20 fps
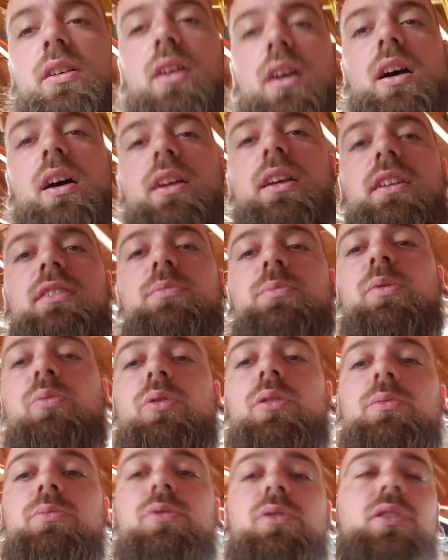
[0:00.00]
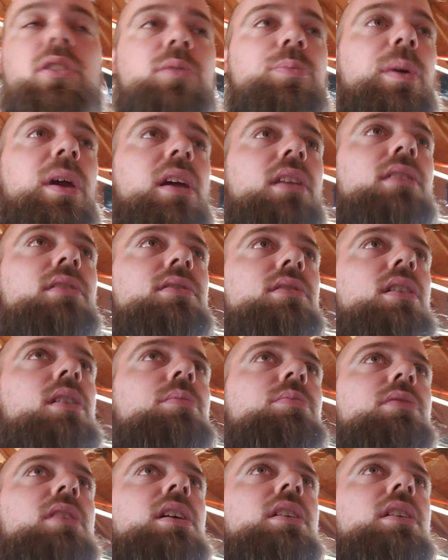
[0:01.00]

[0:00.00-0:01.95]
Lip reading: it gives me room to expand the subs